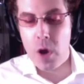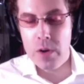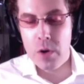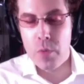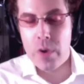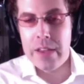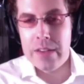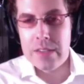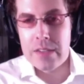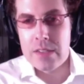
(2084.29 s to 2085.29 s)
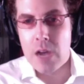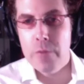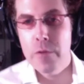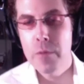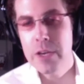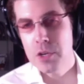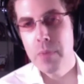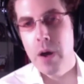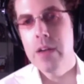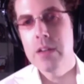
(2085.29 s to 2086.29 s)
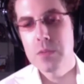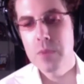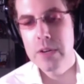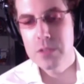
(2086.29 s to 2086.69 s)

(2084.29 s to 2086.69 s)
in our brain is confirmation bias, right?